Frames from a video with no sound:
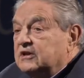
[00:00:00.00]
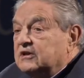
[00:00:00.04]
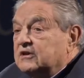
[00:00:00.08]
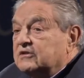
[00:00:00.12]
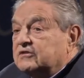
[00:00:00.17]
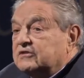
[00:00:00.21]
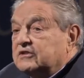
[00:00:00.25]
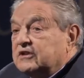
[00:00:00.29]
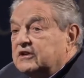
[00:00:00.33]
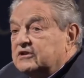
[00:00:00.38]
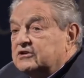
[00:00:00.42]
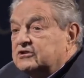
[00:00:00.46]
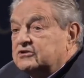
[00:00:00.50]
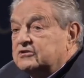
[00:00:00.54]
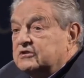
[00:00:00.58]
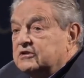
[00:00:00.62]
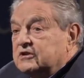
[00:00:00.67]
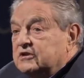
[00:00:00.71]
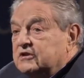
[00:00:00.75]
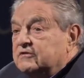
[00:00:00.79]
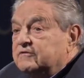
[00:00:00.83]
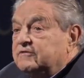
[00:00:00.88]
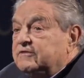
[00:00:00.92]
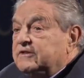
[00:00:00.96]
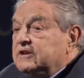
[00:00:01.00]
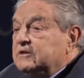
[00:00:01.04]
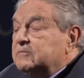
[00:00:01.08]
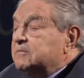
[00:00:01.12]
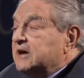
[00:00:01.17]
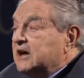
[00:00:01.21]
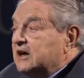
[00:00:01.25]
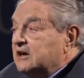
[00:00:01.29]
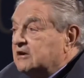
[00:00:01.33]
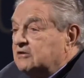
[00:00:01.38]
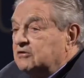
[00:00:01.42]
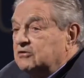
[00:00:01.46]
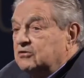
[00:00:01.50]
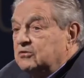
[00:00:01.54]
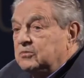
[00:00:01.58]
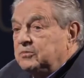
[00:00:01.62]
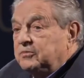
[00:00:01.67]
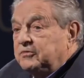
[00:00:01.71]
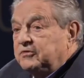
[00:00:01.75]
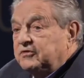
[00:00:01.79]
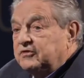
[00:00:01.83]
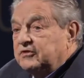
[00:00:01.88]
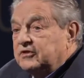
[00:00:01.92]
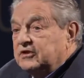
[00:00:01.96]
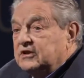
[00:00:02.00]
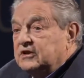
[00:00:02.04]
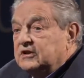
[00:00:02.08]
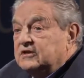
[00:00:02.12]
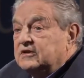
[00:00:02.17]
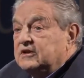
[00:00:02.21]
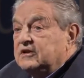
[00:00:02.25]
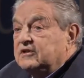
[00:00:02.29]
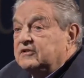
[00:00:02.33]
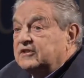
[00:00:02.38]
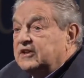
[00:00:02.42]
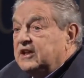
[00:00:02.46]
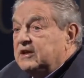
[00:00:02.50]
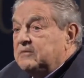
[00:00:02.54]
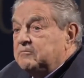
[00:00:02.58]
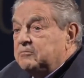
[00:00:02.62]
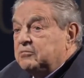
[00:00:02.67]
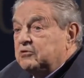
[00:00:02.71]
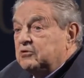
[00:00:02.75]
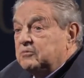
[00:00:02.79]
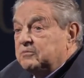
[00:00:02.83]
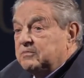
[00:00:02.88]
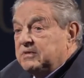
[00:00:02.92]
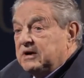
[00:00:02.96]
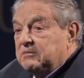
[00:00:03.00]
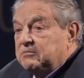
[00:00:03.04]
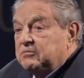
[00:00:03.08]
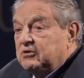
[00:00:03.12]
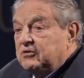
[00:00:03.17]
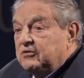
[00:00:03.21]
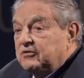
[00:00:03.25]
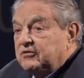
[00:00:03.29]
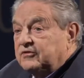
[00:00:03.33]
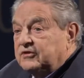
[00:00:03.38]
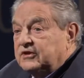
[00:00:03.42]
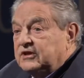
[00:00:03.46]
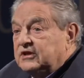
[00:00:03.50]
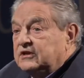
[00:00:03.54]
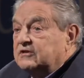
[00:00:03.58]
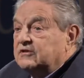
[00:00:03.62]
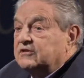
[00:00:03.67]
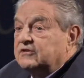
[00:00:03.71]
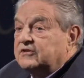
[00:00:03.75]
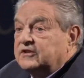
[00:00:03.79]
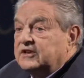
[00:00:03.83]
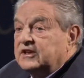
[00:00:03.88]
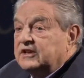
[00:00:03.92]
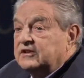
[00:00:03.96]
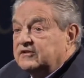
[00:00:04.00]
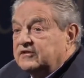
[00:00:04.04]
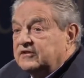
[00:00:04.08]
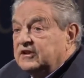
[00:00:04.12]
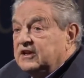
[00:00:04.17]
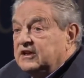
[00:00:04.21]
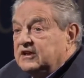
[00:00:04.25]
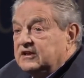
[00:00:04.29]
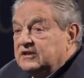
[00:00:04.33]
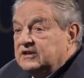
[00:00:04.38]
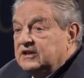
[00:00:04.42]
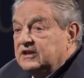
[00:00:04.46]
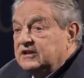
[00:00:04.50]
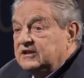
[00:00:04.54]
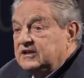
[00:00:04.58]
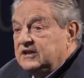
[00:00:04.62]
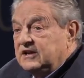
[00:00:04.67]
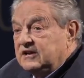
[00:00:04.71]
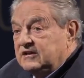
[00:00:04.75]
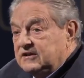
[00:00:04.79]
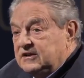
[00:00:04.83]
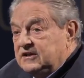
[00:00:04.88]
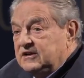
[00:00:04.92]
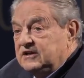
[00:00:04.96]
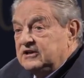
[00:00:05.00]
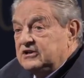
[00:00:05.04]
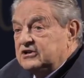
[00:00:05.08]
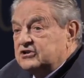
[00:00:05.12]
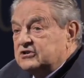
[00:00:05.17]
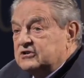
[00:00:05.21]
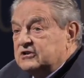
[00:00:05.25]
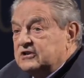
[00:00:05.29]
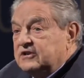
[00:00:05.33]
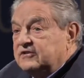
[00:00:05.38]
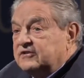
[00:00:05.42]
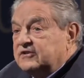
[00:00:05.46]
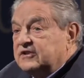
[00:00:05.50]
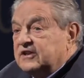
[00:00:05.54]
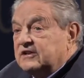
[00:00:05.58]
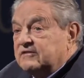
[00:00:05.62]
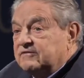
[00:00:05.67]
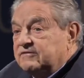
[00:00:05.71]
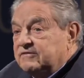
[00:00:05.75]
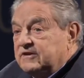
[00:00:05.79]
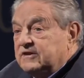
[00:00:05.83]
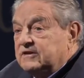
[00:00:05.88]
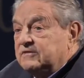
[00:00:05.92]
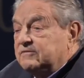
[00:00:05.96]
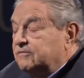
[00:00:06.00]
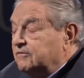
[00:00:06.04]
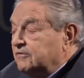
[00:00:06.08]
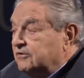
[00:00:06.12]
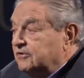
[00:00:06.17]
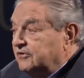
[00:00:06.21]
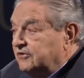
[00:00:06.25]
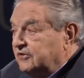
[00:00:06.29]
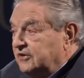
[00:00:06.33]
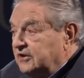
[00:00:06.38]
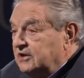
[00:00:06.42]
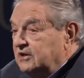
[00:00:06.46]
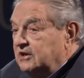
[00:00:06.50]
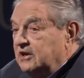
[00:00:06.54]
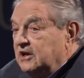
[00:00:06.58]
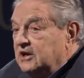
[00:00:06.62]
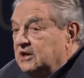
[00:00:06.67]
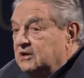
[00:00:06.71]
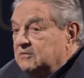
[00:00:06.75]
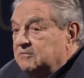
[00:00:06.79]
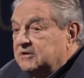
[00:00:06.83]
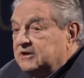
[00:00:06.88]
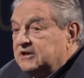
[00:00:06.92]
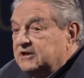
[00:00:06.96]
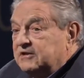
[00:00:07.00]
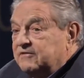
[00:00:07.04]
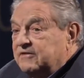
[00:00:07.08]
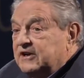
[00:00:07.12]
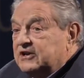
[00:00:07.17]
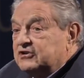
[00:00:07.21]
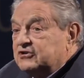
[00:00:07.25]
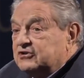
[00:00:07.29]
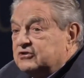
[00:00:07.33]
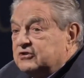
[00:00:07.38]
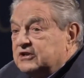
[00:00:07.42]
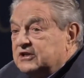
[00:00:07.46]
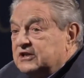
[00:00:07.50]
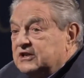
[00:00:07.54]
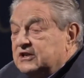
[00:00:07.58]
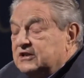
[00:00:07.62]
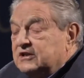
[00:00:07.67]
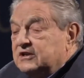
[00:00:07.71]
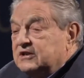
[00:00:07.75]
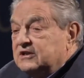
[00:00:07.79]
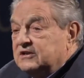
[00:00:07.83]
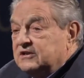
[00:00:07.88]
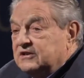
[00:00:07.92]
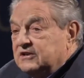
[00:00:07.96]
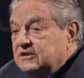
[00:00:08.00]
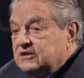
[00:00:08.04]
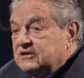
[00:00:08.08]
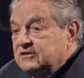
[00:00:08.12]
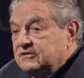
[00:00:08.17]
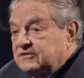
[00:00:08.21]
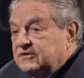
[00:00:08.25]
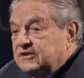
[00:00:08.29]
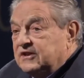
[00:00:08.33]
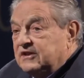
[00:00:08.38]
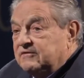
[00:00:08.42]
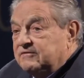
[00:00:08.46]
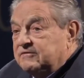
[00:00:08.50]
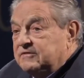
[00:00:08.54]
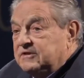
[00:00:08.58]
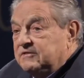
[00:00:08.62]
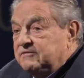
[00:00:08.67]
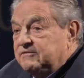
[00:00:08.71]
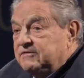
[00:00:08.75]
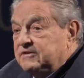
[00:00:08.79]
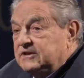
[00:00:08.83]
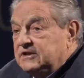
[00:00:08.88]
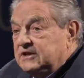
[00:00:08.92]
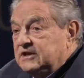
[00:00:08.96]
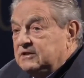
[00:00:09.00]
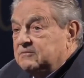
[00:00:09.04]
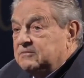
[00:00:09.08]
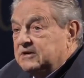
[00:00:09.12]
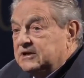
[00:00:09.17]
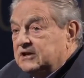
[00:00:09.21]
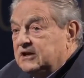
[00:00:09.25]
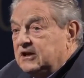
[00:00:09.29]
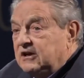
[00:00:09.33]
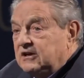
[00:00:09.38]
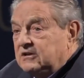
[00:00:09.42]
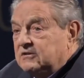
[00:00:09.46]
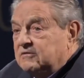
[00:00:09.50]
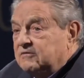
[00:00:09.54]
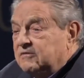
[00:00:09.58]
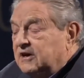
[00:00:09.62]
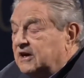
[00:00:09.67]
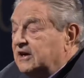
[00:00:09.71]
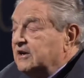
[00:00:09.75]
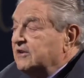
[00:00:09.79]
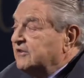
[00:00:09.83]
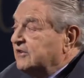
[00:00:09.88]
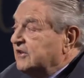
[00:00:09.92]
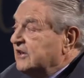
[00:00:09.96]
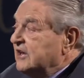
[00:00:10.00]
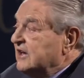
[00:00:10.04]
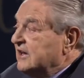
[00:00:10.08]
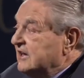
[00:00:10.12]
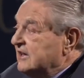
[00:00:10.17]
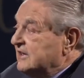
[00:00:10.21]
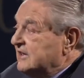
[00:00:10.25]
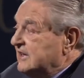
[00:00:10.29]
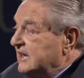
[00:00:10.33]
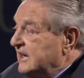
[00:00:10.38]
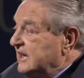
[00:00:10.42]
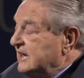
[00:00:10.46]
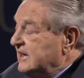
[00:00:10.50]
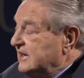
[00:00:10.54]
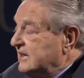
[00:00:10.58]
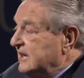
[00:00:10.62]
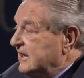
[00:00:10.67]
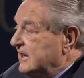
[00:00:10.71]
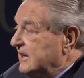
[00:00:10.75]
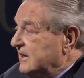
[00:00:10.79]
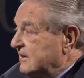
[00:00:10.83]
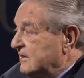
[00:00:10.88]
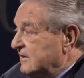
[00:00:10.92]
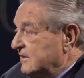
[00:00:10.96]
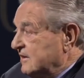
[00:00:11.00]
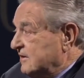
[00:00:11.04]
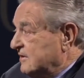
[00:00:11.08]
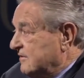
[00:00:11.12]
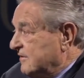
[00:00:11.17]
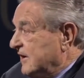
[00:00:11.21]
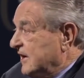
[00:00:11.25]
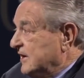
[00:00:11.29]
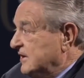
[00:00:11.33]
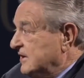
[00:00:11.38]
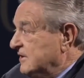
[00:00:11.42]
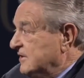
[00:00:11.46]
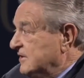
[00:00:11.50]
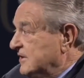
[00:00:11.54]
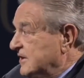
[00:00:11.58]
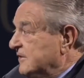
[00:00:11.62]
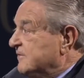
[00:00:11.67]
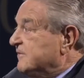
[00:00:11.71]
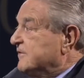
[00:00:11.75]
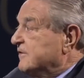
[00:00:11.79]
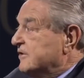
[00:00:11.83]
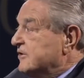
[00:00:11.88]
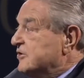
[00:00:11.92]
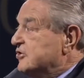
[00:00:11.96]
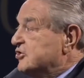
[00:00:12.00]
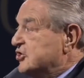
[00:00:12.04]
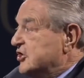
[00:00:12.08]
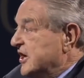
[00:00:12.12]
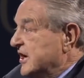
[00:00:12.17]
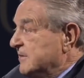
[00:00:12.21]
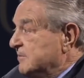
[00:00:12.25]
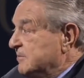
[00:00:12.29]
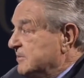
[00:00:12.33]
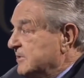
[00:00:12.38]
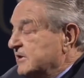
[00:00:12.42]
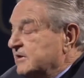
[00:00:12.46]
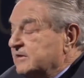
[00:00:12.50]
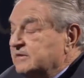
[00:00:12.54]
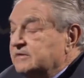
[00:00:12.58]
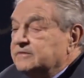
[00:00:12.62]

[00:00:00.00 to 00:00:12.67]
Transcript: Such Feedback loops resemble bubbles in the sense that they are initially self-reinforcing, but eventually self-defeating. But otherwise, they take quite a different shape.